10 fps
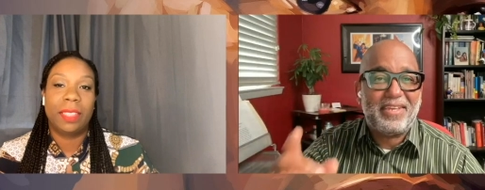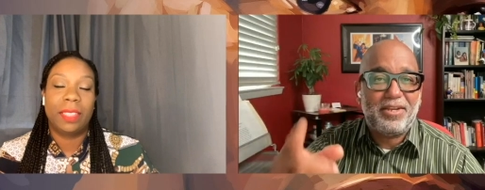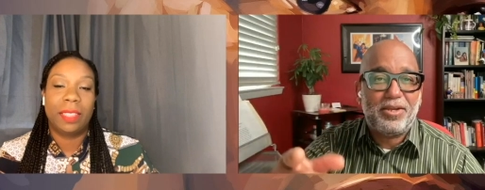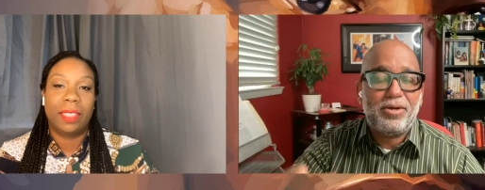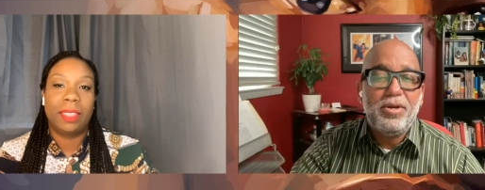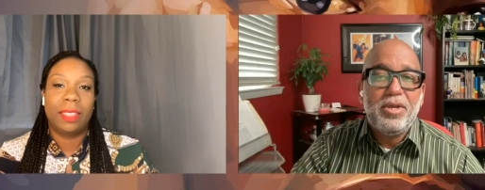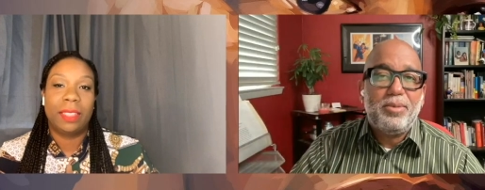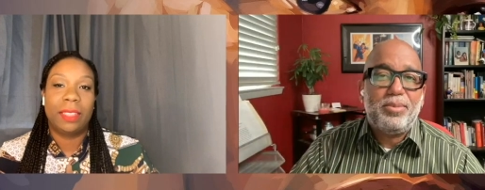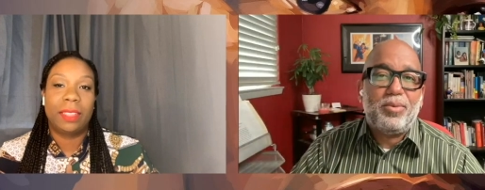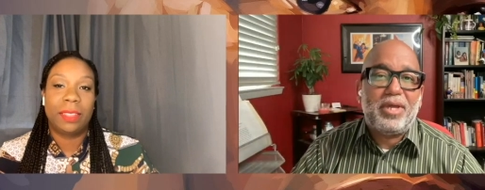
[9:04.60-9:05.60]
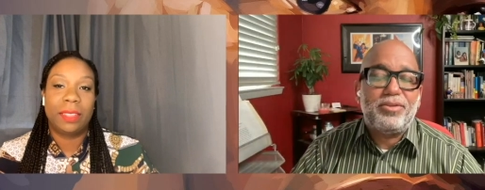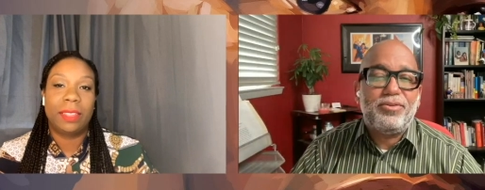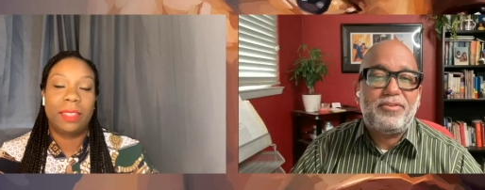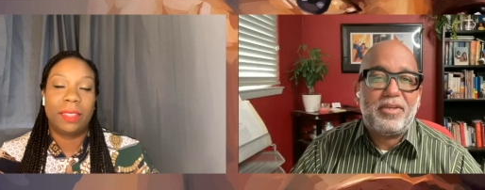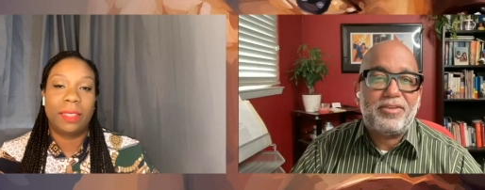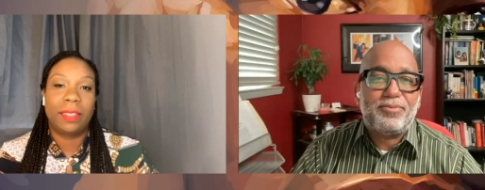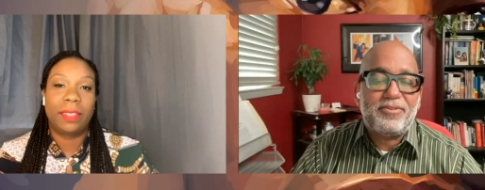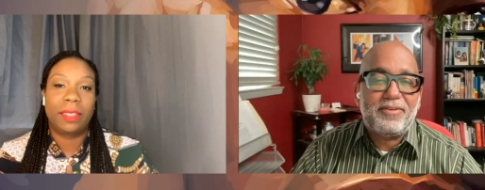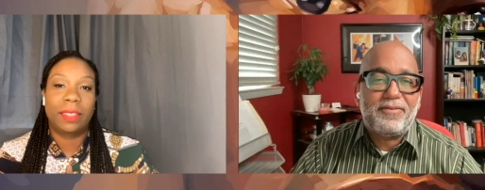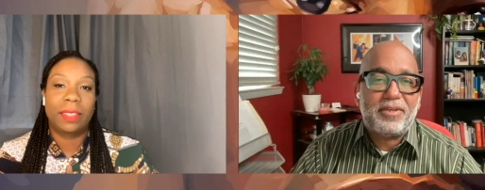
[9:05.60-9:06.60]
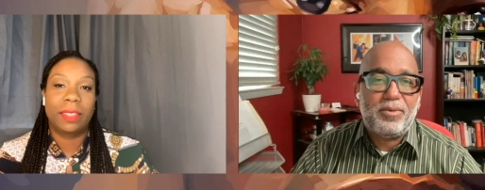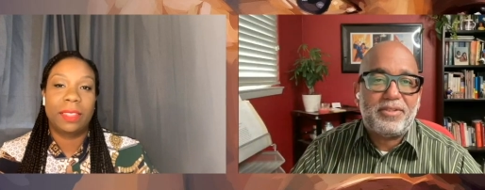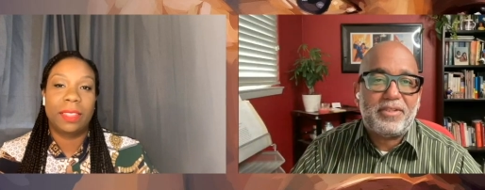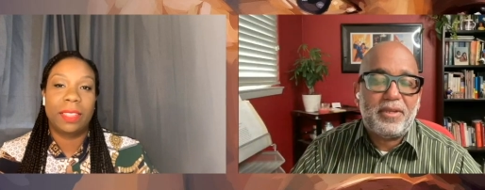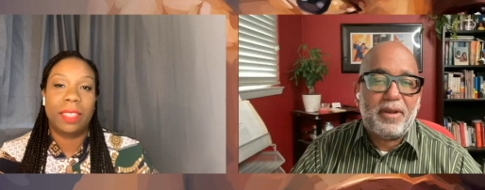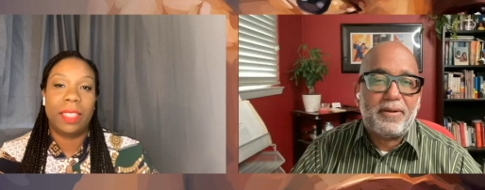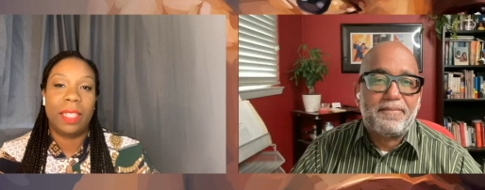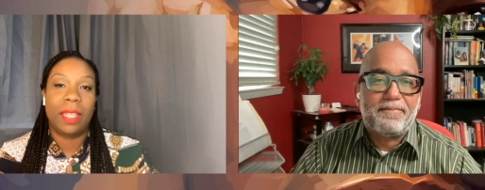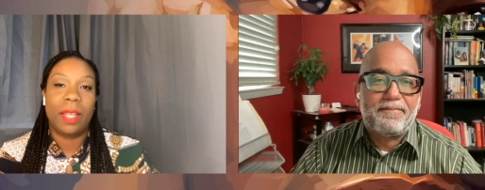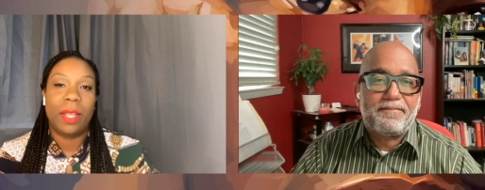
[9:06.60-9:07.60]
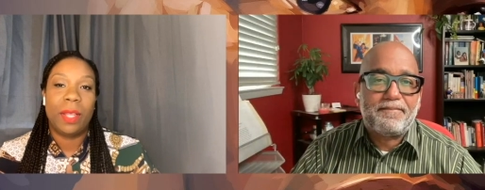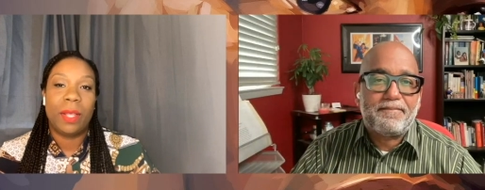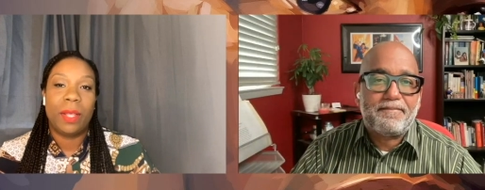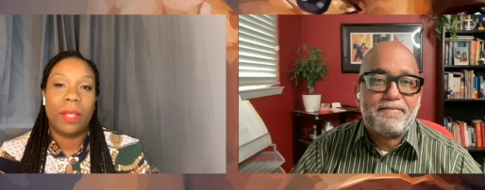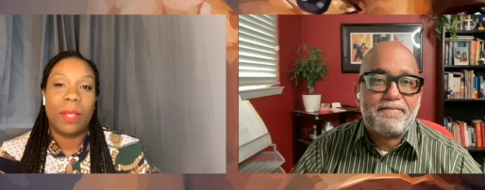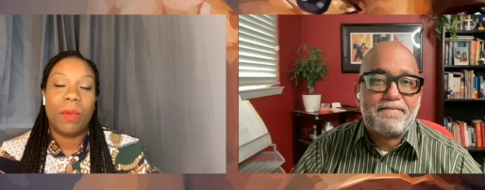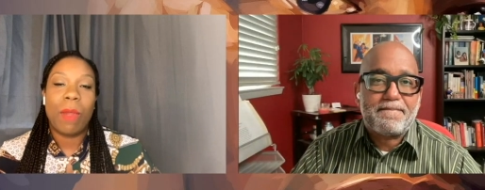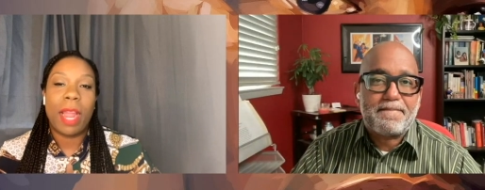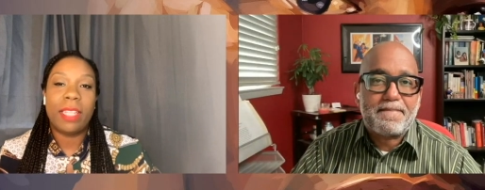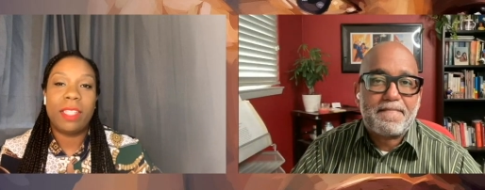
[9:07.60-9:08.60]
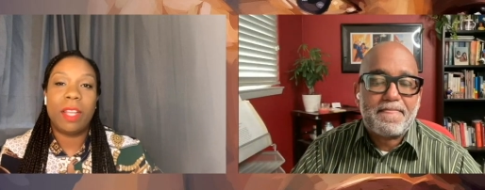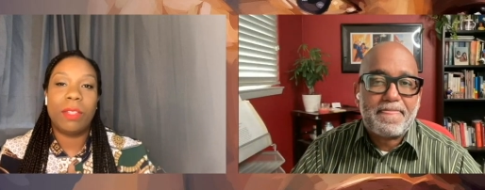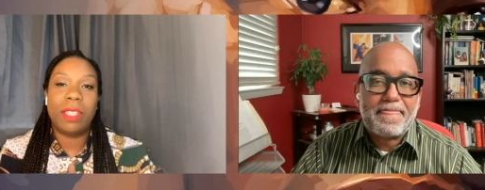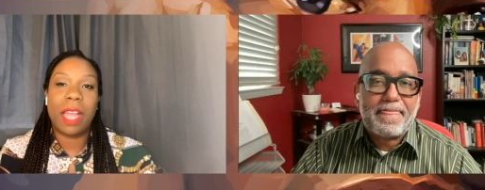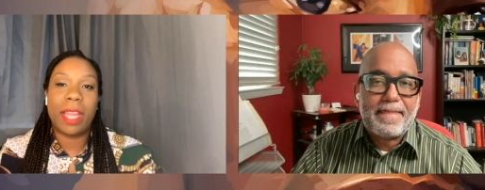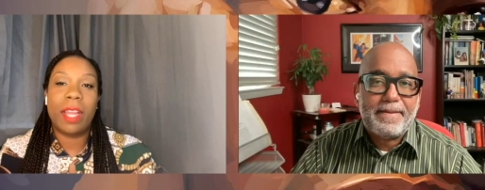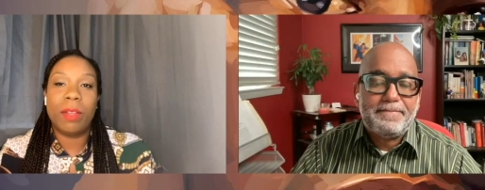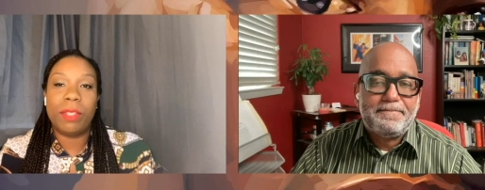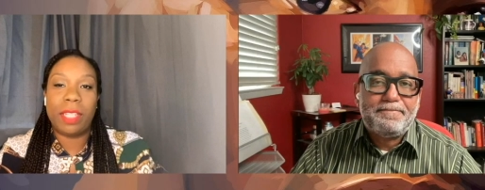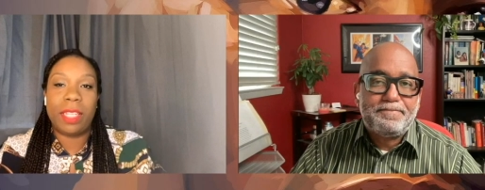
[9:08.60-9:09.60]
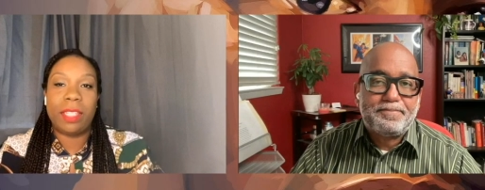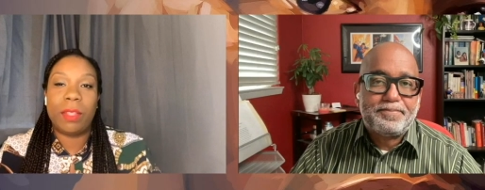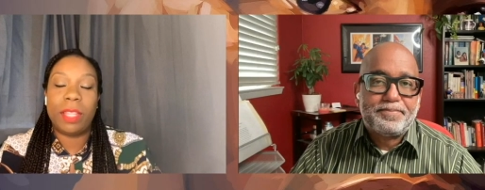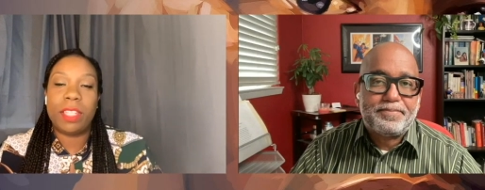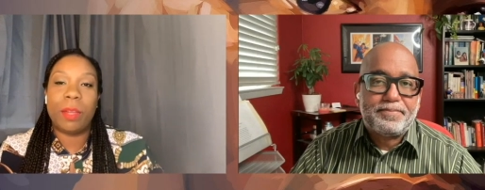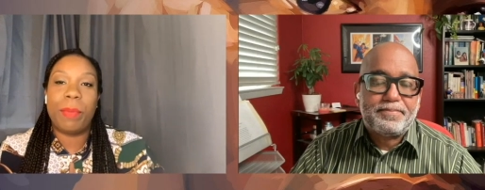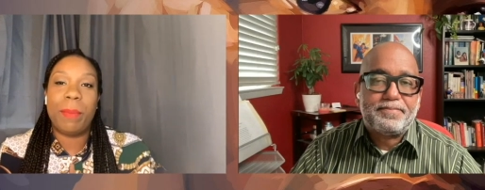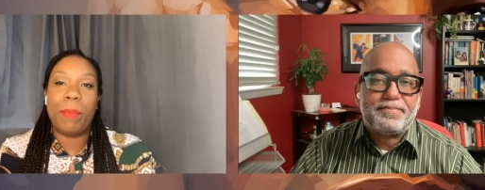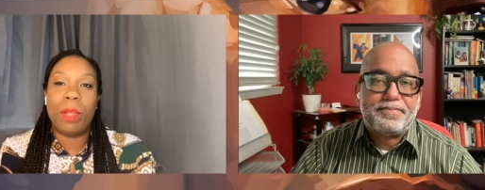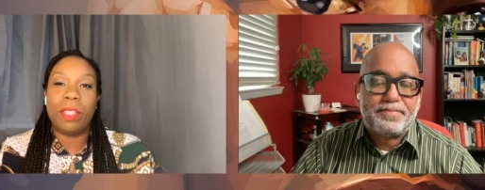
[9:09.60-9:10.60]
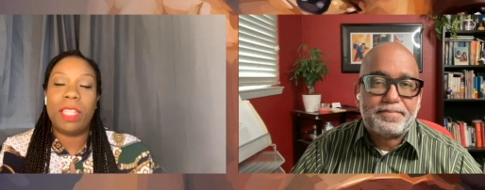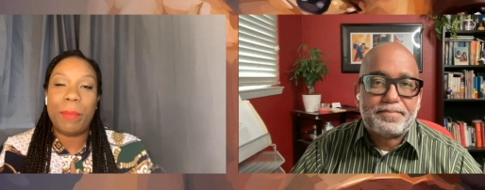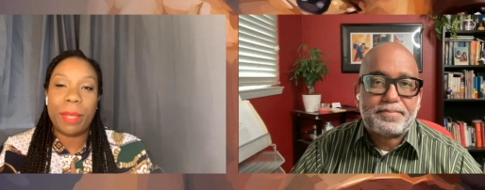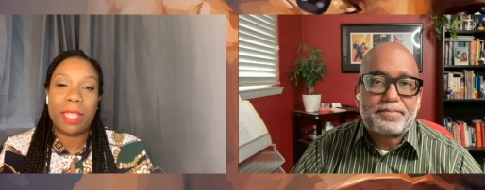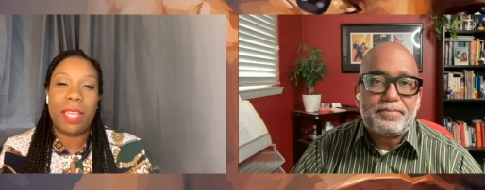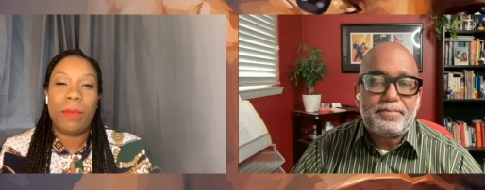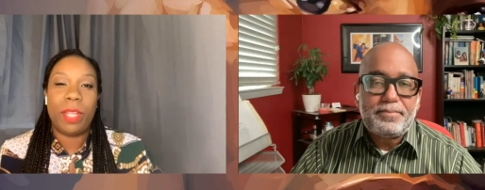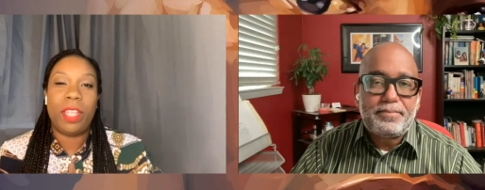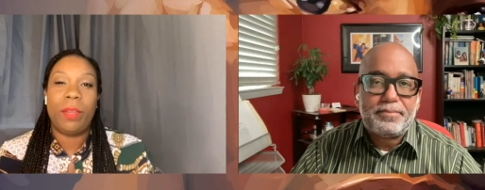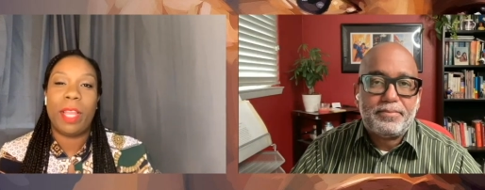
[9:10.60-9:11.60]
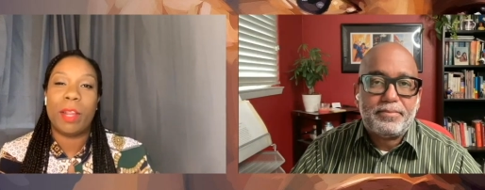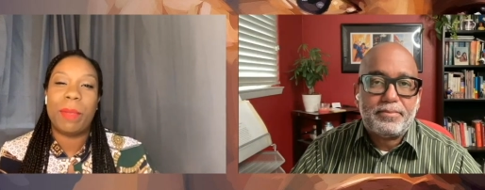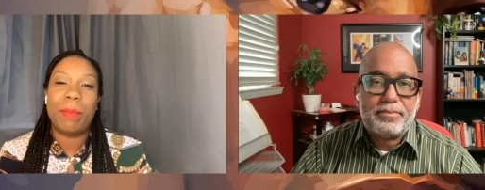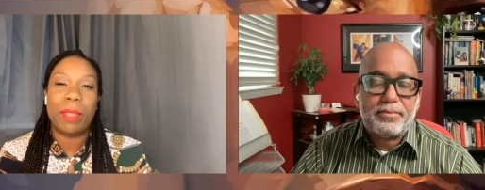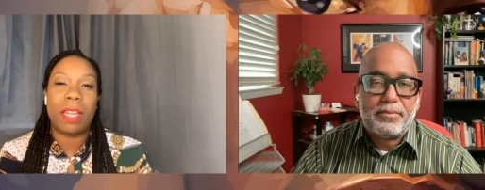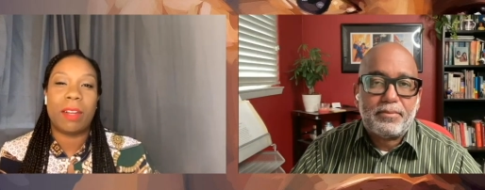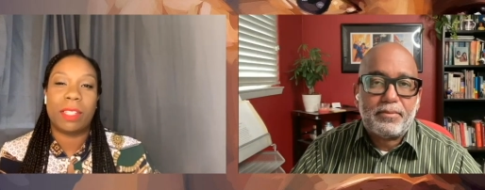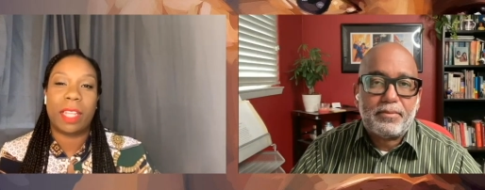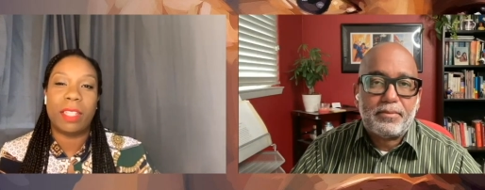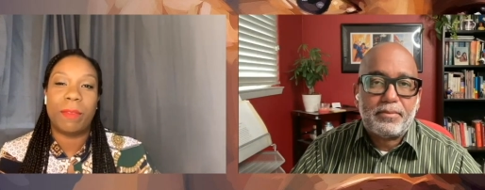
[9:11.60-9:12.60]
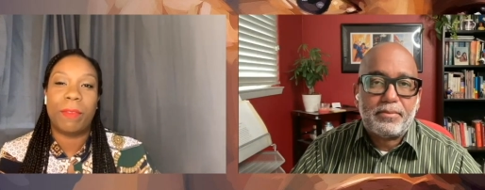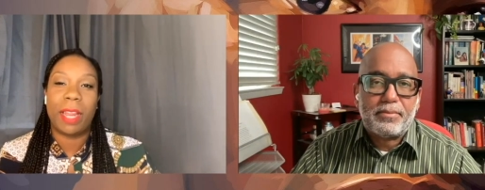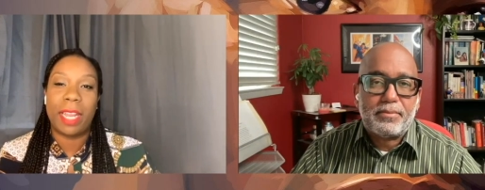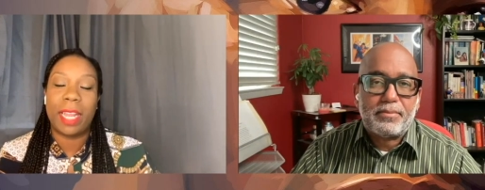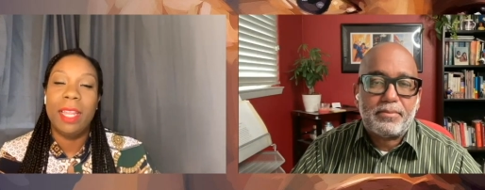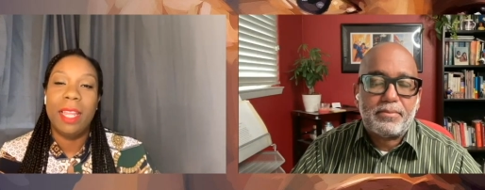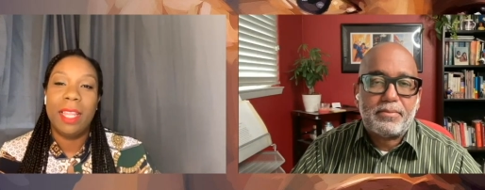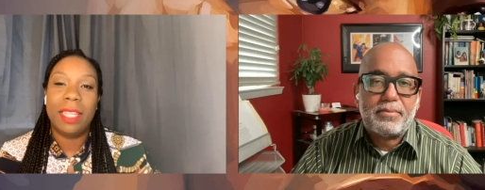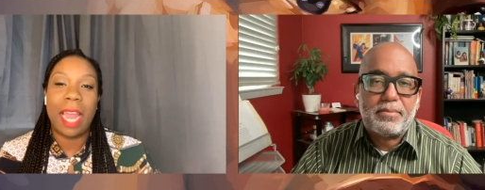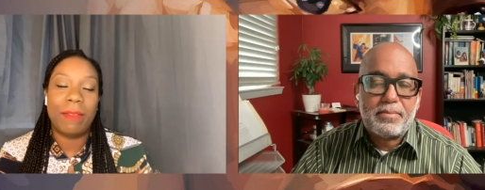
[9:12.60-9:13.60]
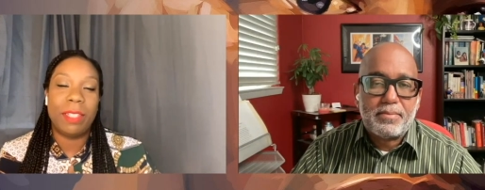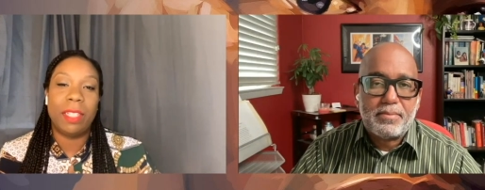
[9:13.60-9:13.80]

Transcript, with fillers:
Speaker 1: I think I know, but why don't you tell us specifically what they are?
Speaker 2: Right. So psychosis. So these are people typically when you hear people that are schizophrenic that have